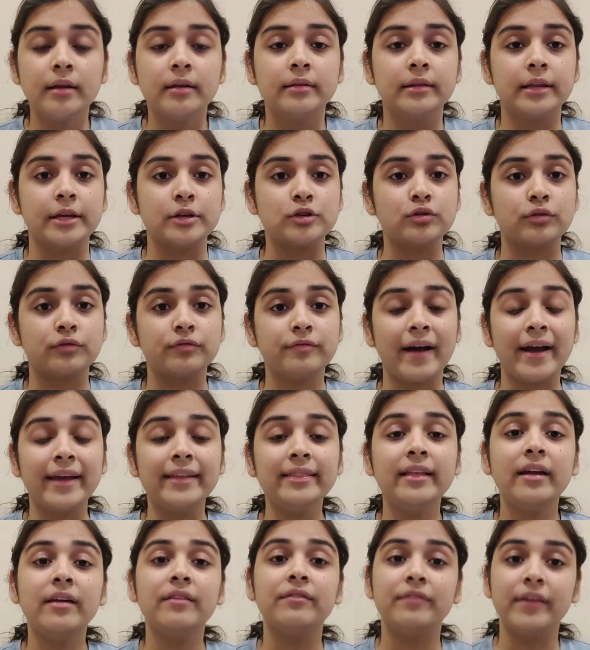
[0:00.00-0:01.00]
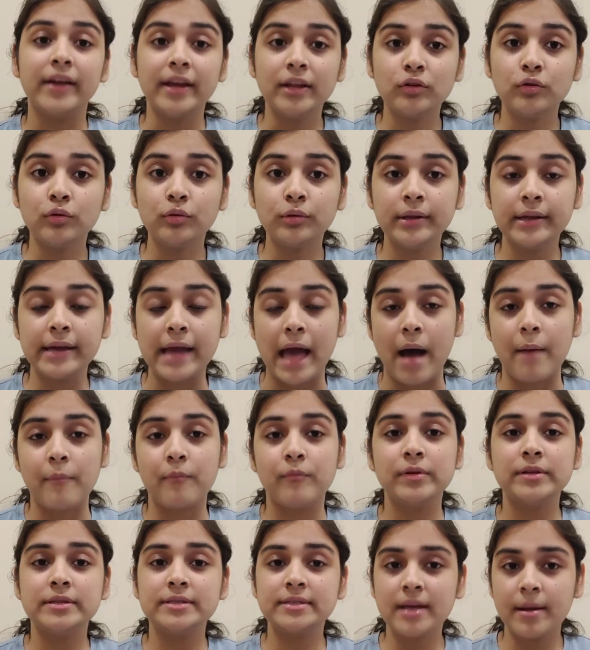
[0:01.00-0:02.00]
They should find their way through the app
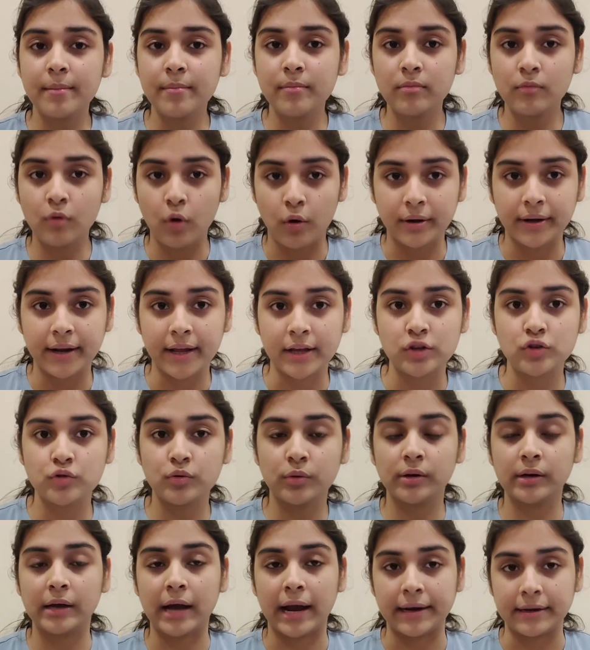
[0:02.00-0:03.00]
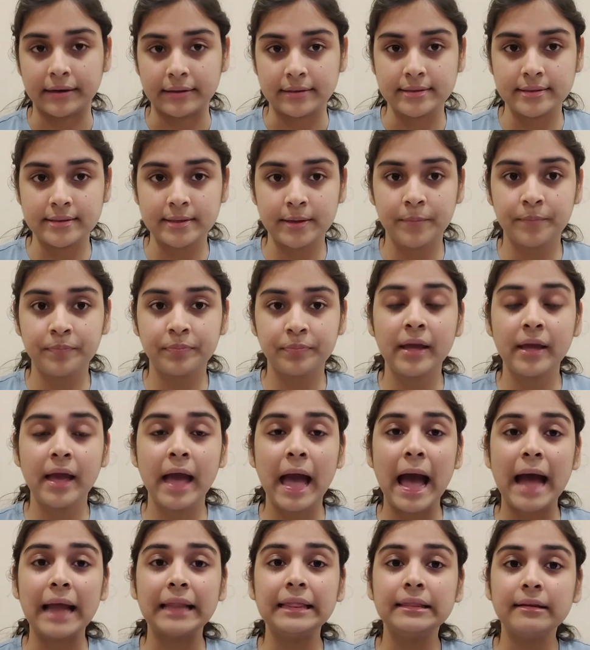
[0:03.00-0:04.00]
with some contextual guidance.
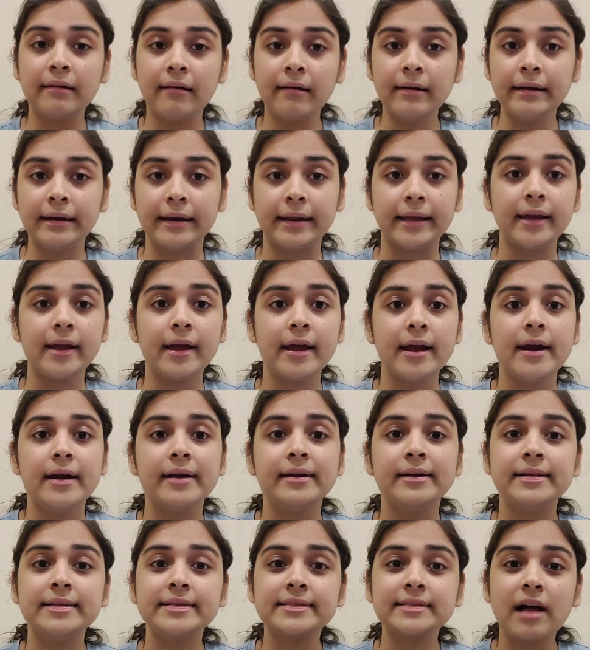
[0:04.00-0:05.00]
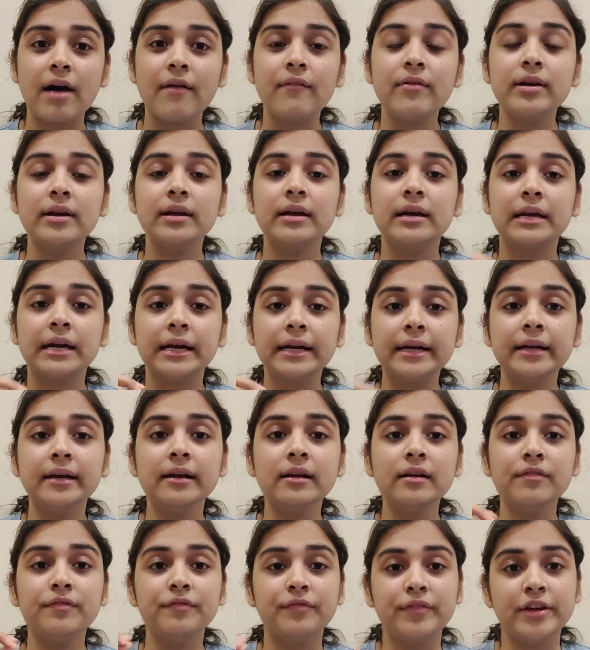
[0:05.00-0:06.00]
And thirdly, discover
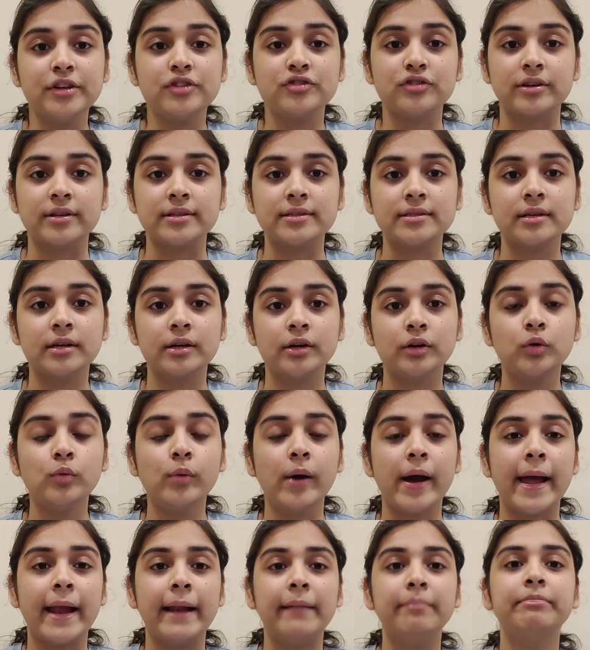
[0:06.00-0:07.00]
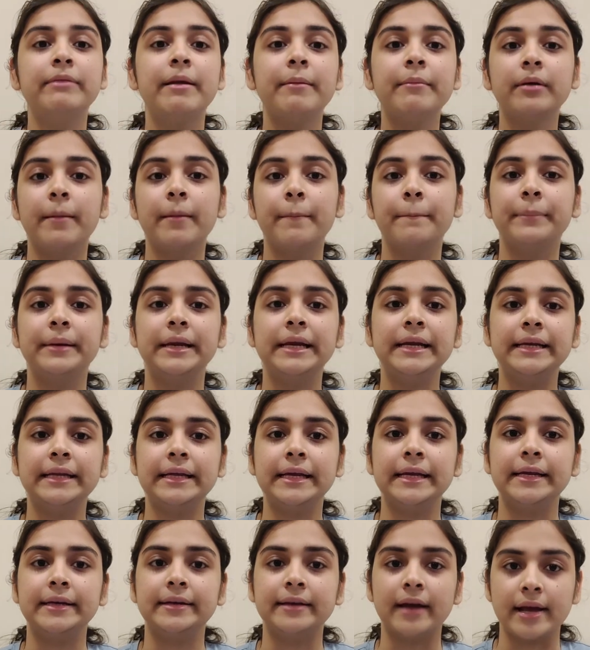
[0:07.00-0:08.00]
critical features to help them complete
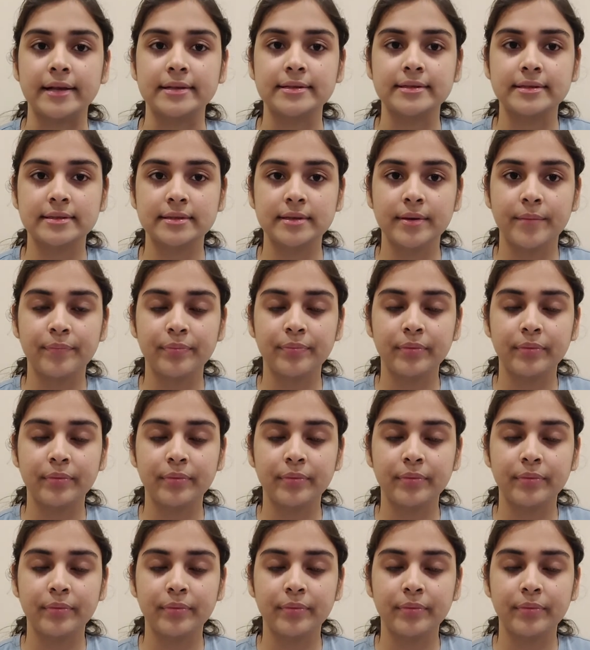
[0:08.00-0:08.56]
key tasks.